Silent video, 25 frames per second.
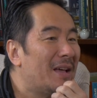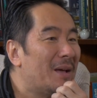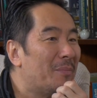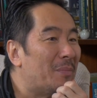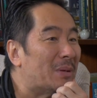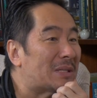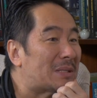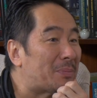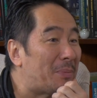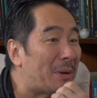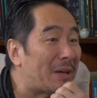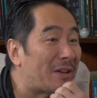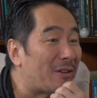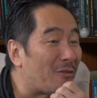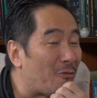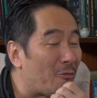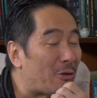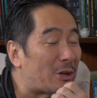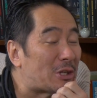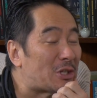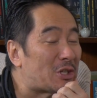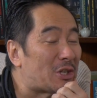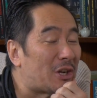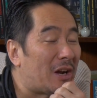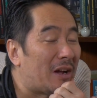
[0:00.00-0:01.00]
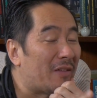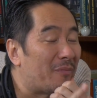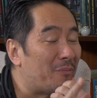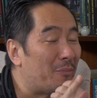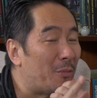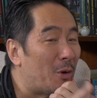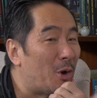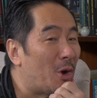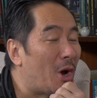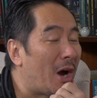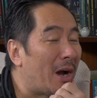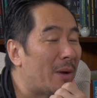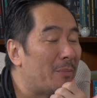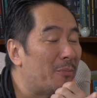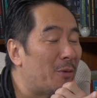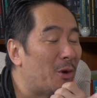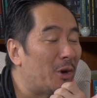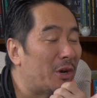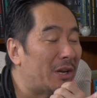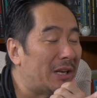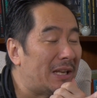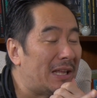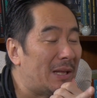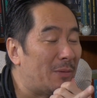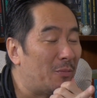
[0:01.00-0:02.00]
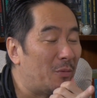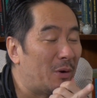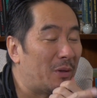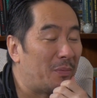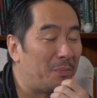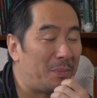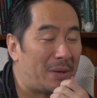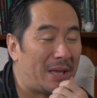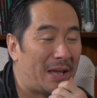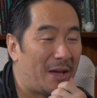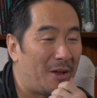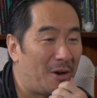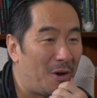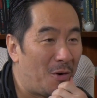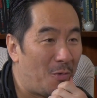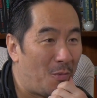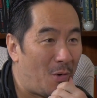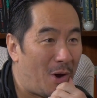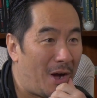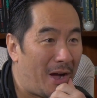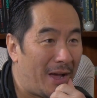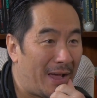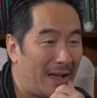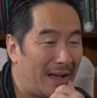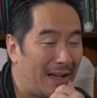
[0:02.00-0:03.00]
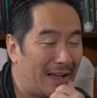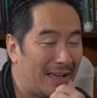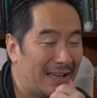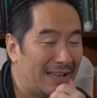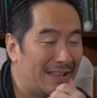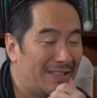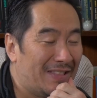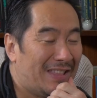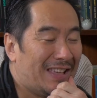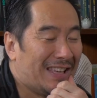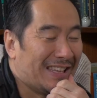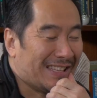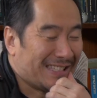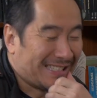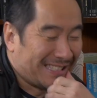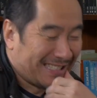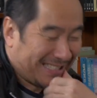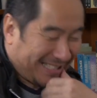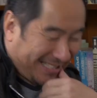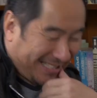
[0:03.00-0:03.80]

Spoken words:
But speaking of Richard, I murdered him with piano wire in this.